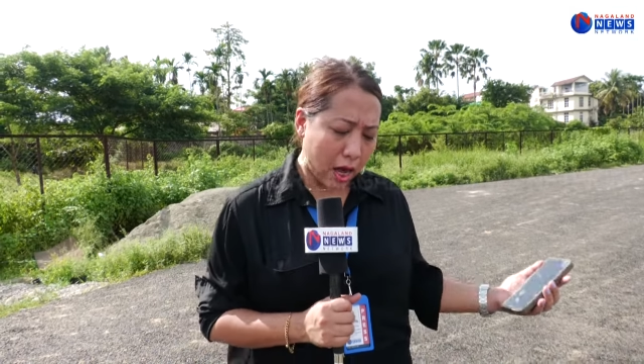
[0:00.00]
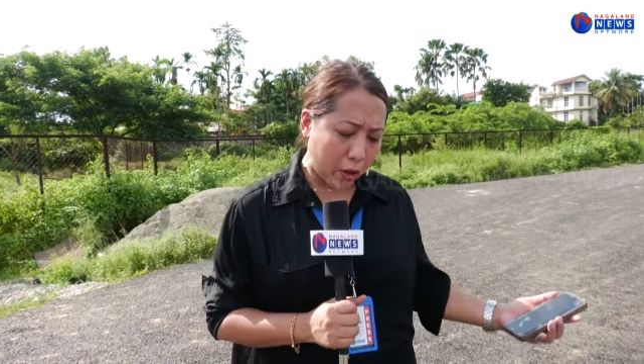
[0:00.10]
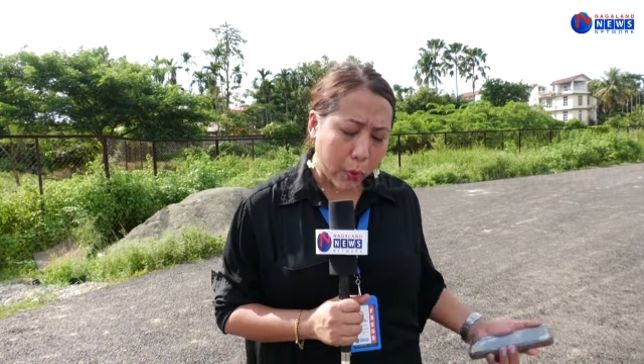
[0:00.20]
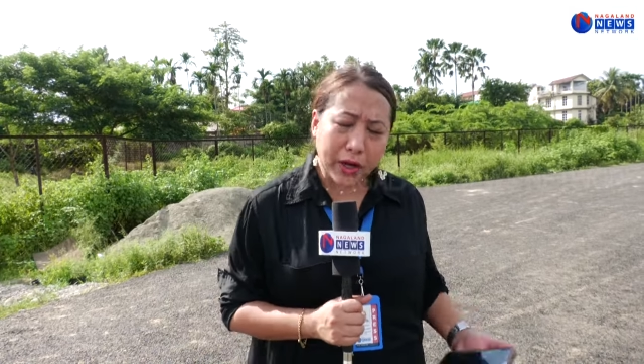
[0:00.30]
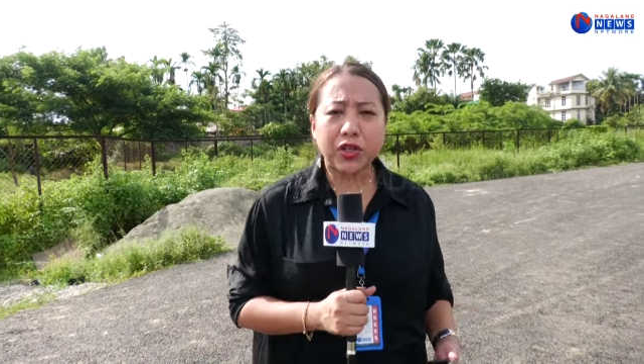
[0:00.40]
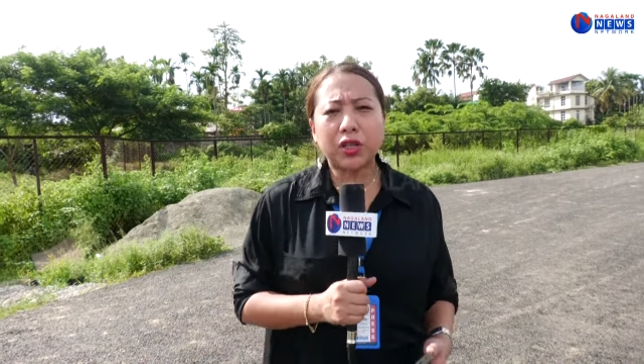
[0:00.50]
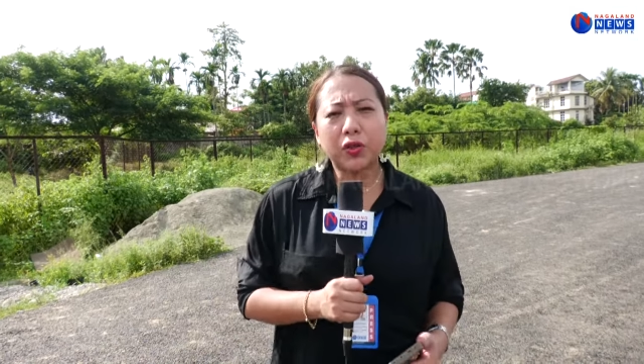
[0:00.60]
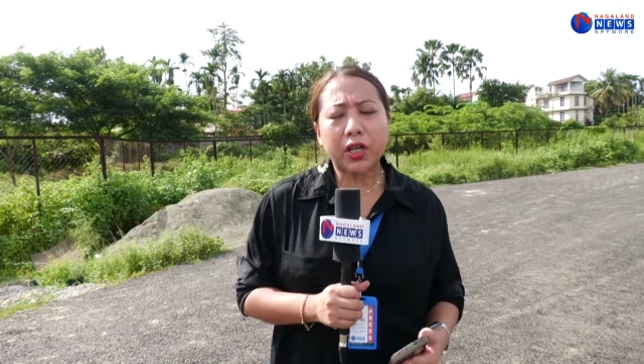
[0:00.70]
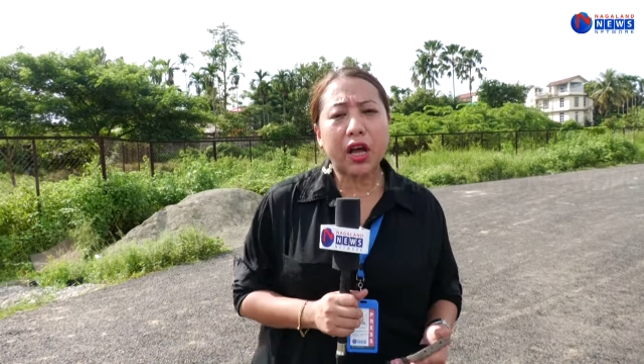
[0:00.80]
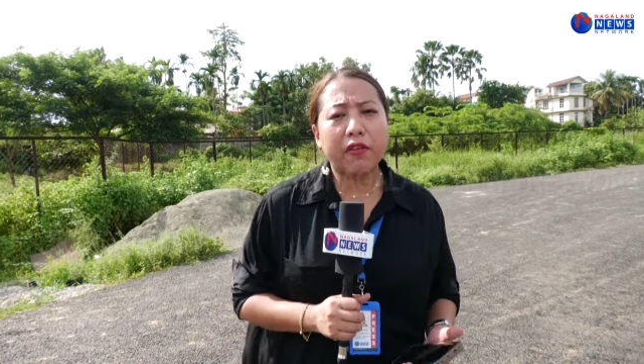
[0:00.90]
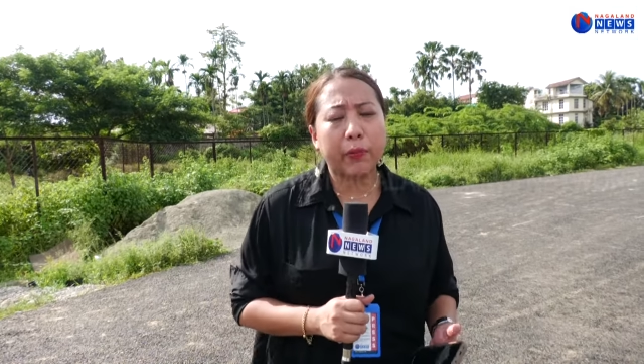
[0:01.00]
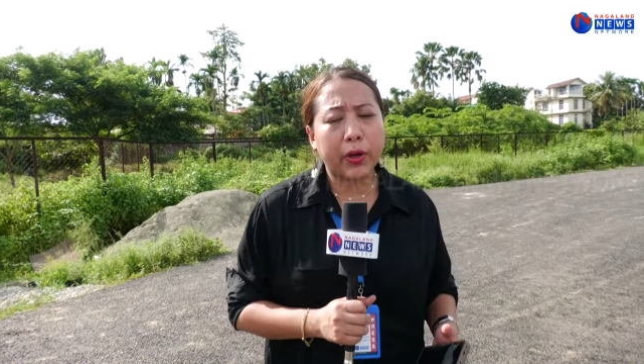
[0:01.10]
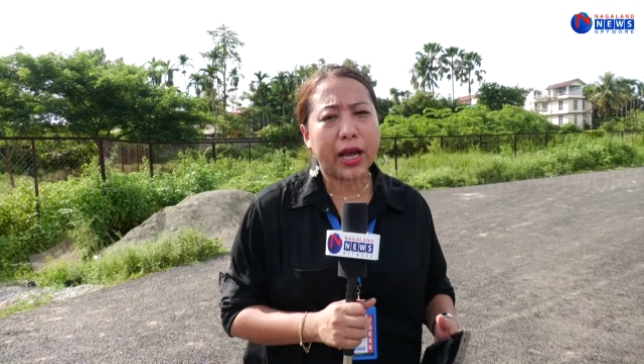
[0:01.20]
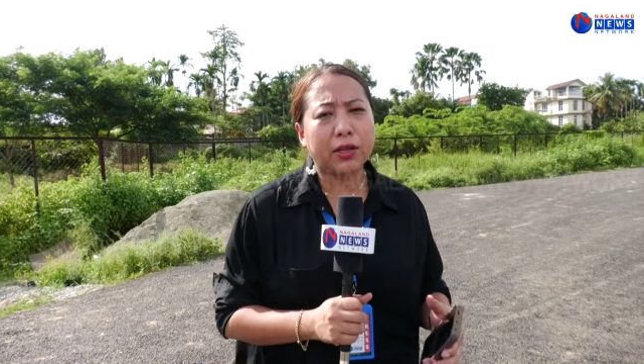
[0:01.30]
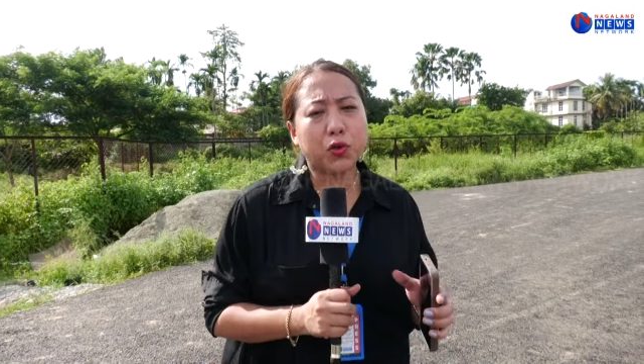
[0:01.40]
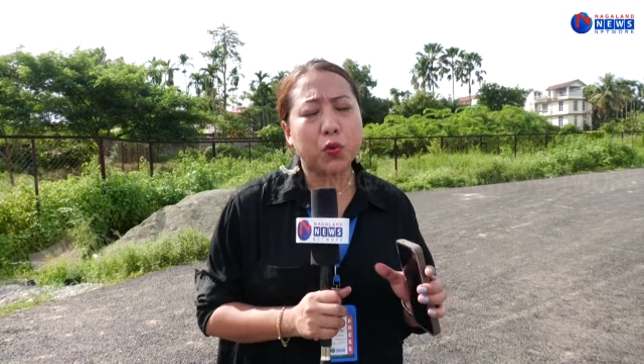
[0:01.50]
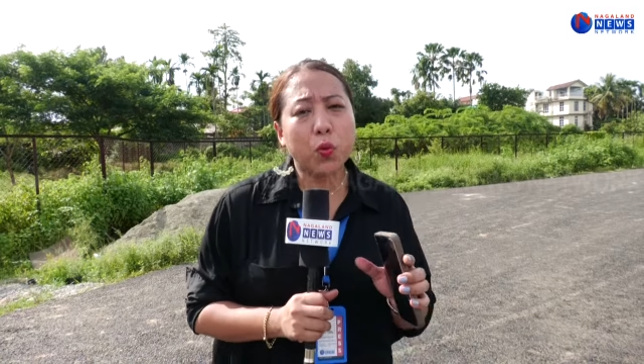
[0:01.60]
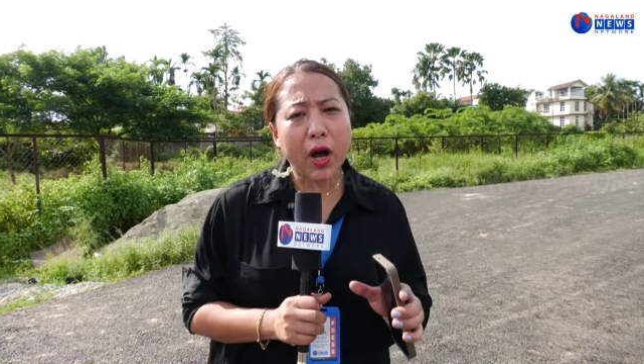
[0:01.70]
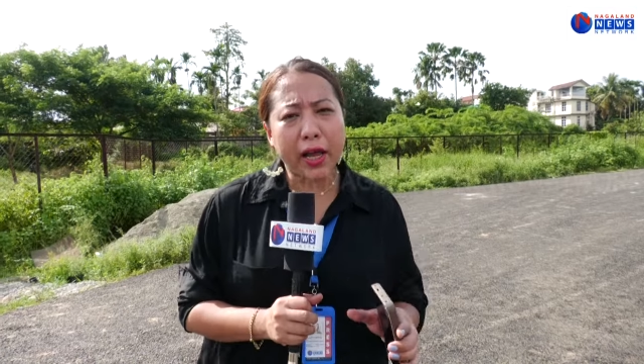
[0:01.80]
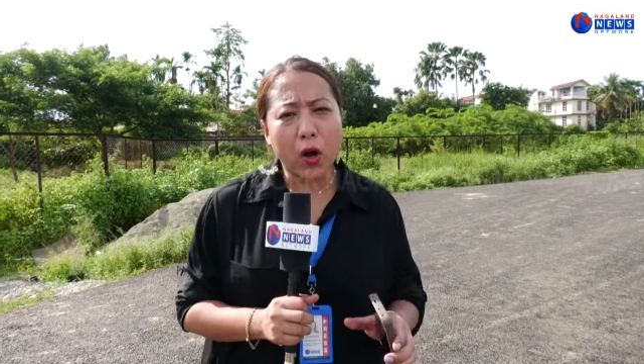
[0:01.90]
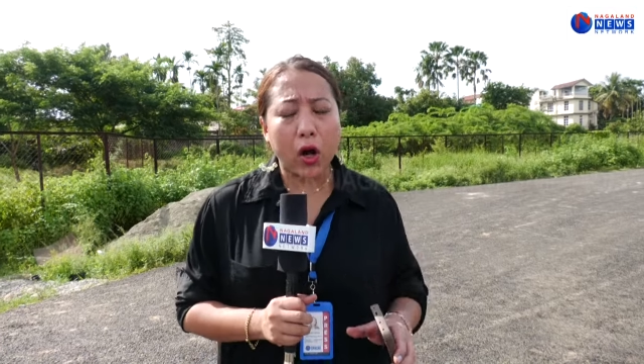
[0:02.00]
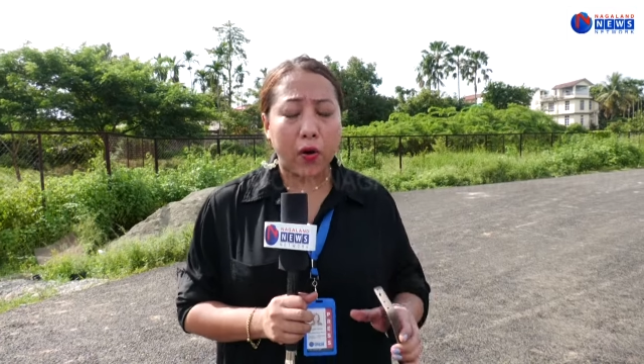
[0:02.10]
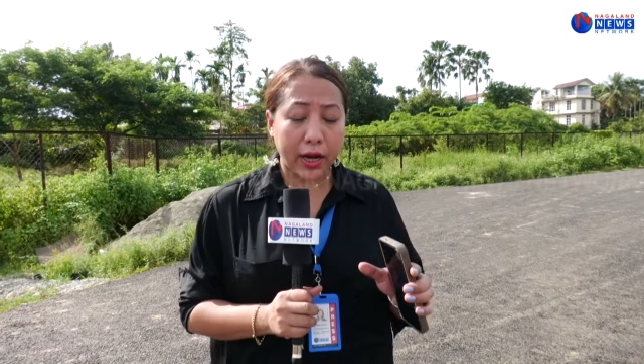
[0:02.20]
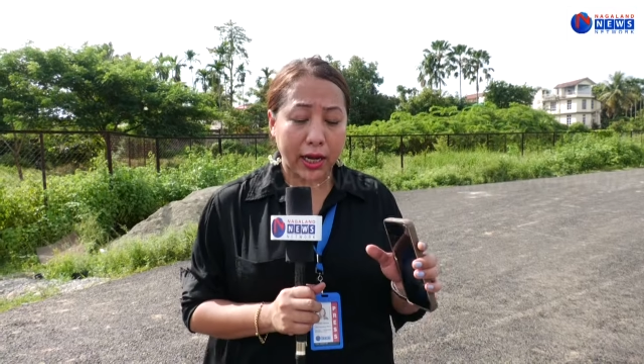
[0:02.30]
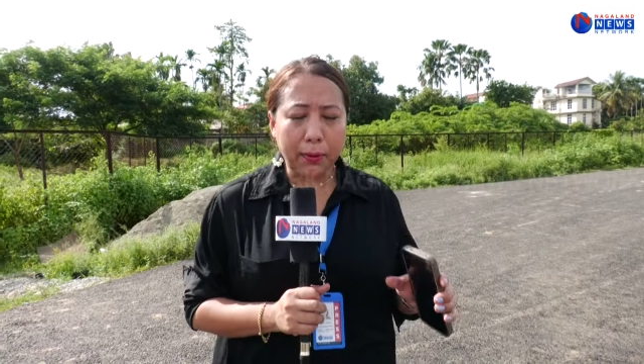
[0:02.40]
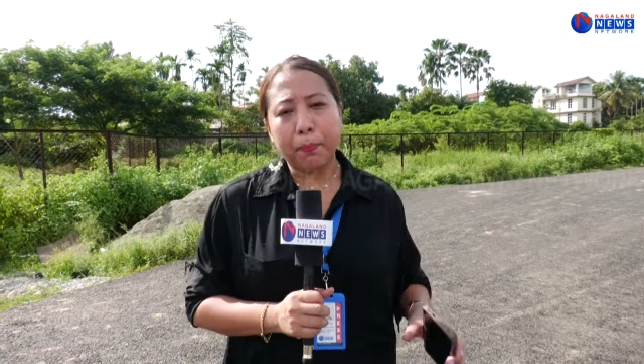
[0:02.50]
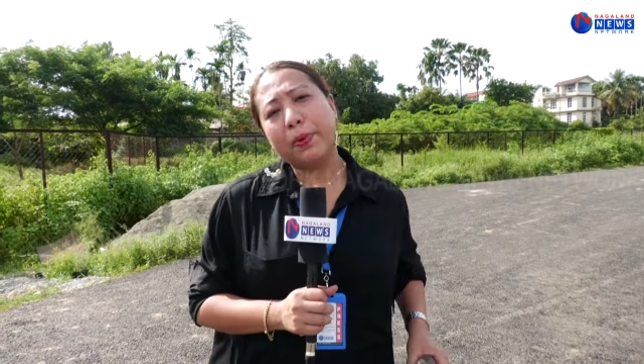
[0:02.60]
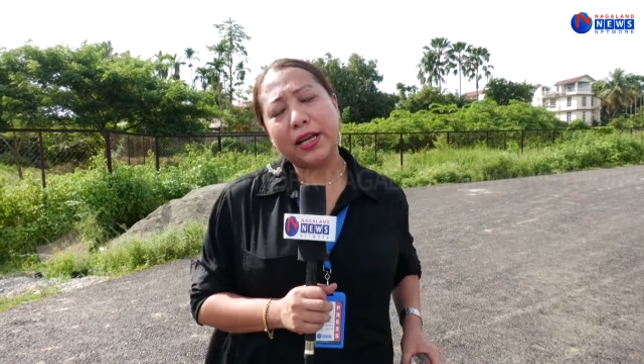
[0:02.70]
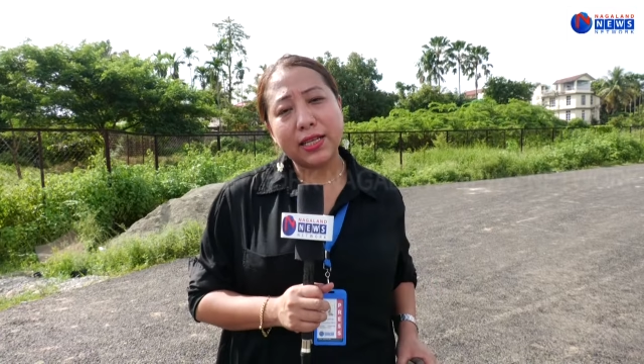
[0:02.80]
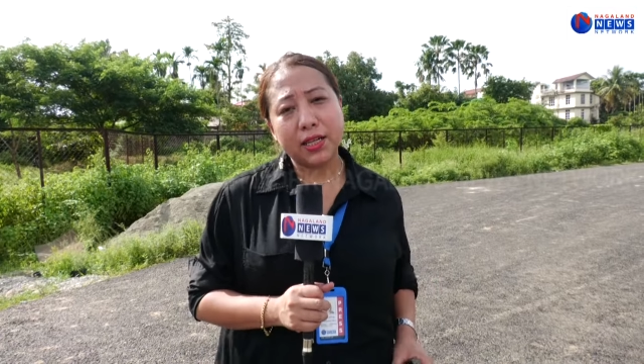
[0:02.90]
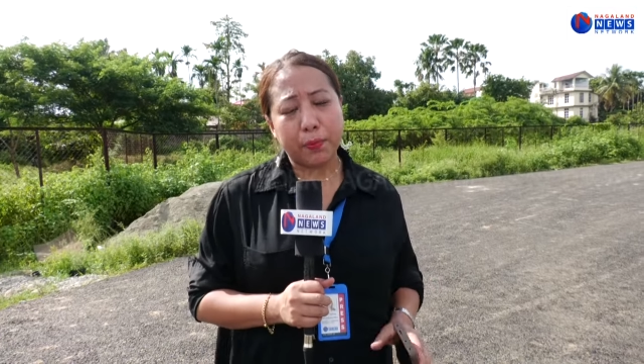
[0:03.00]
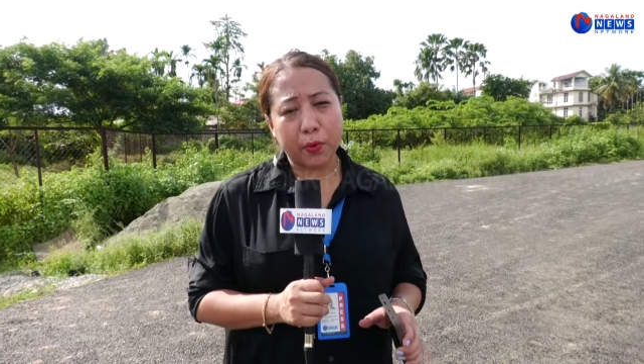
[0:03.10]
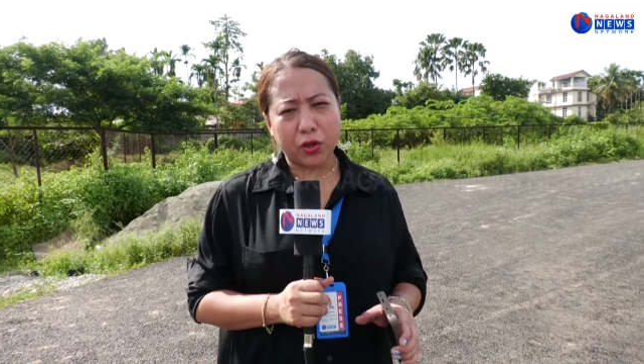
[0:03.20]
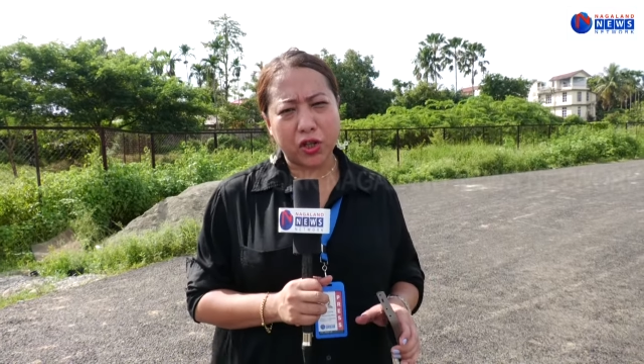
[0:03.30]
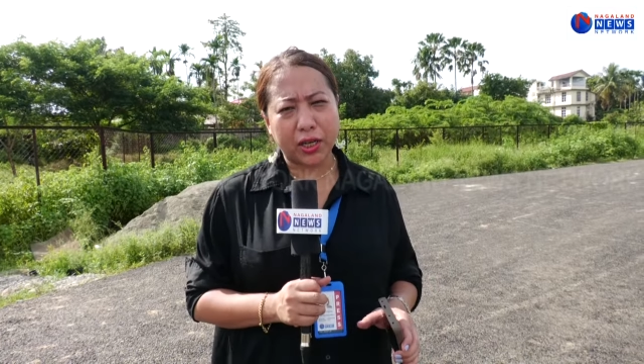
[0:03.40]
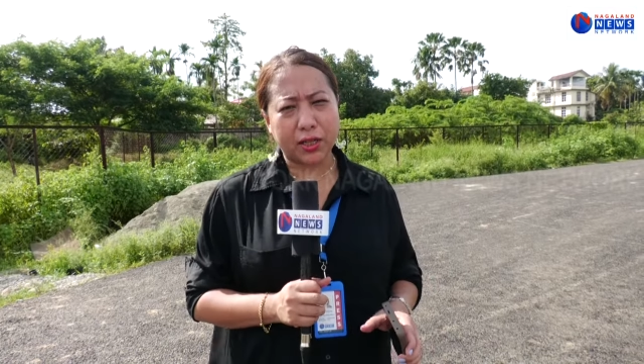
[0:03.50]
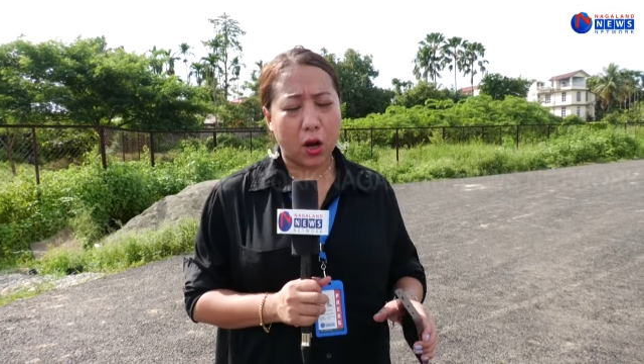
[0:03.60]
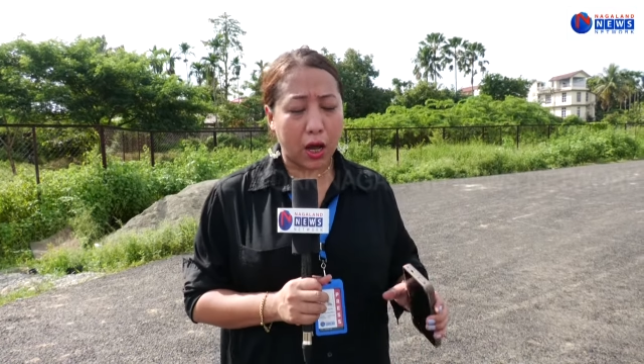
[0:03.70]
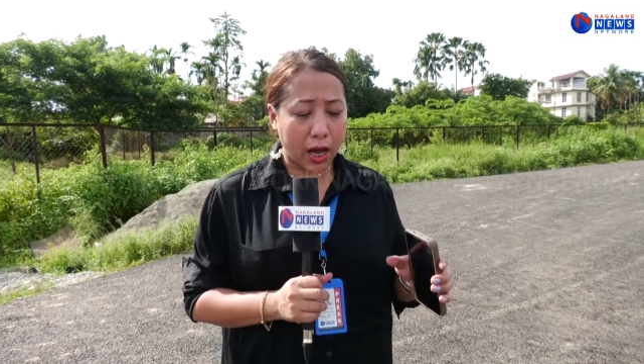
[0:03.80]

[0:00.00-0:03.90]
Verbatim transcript: a question to the government as to why already completed projects